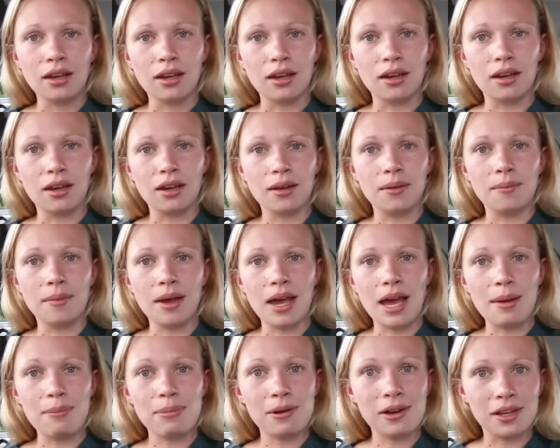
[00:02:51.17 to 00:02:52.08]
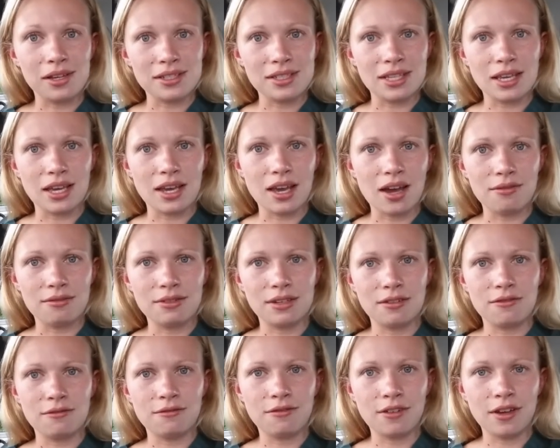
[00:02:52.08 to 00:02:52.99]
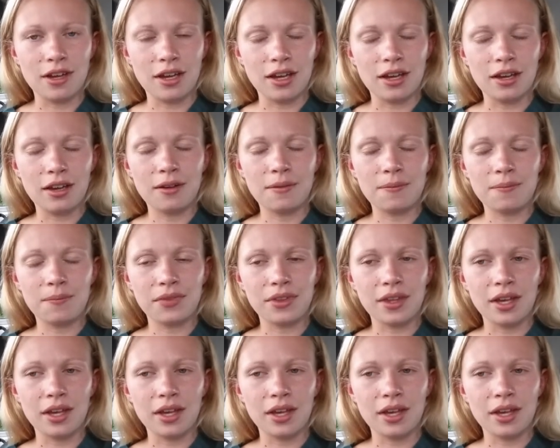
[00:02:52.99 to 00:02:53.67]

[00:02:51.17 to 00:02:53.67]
Um, plus they're covered in fur.